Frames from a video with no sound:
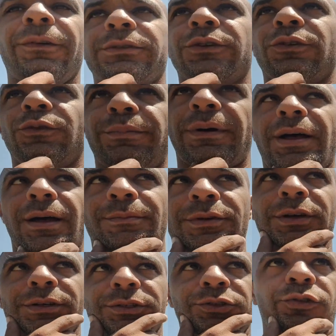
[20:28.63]

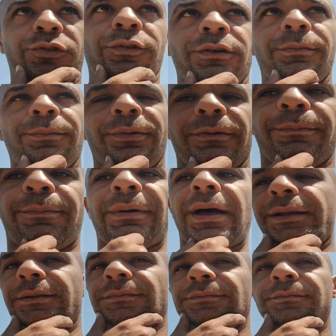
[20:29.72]
Obama, Trump, or
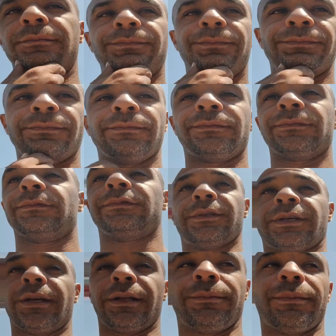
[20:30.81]
Biden.
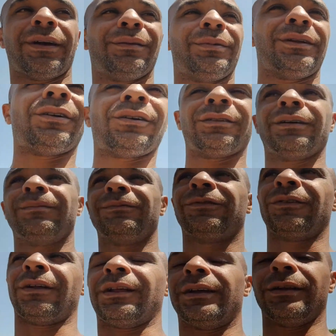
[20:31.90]
Hell, it might have been all of them for
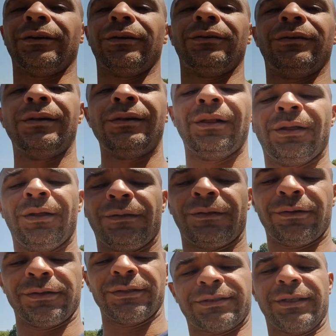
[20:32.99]
all I know. There
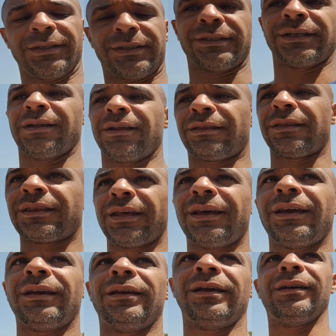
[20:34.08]
was this
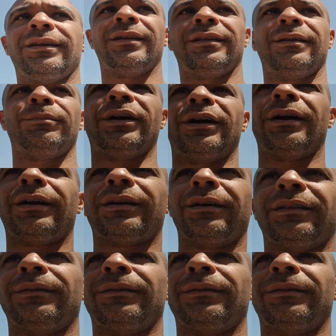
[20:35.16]
thing in America, the